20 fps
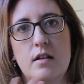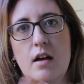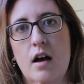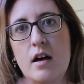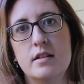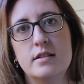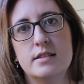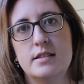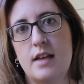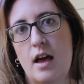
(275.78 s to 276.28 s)

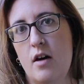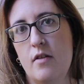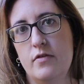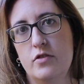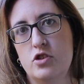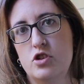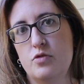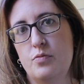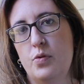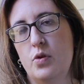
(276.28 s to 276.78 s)

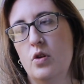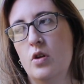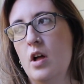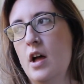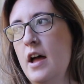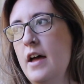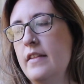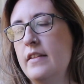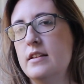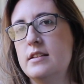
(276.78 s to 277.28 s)
unsalvageable,
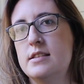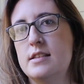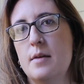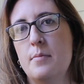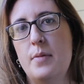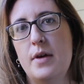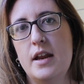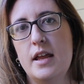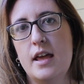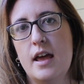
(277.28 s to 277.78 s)
that
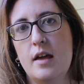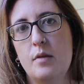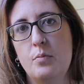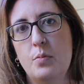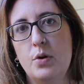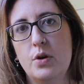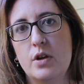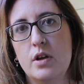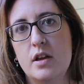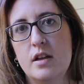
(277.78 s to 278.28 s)
somebody had
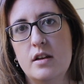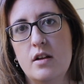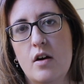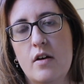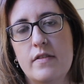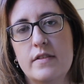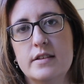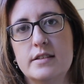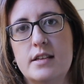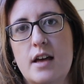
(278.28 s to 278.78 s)
put
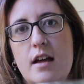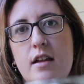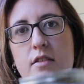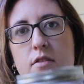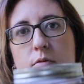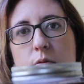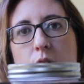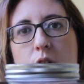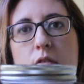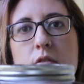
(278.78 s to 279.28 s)
on the side of
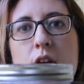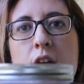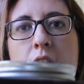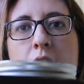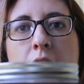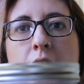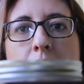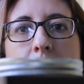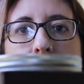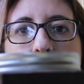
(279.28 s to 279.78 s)
the road.
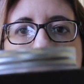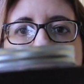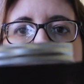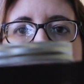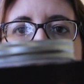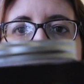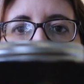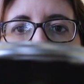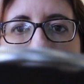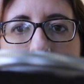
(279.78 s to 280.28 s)
And you
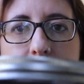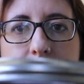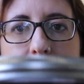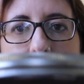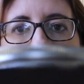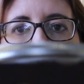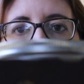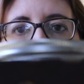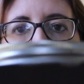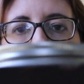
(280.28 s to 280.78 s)
can
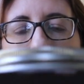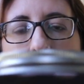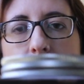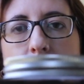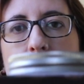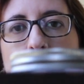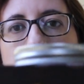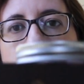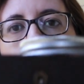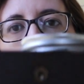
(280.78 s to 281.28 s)

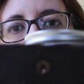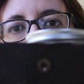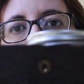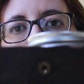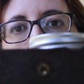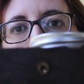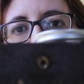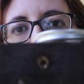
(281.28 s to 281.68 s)
see the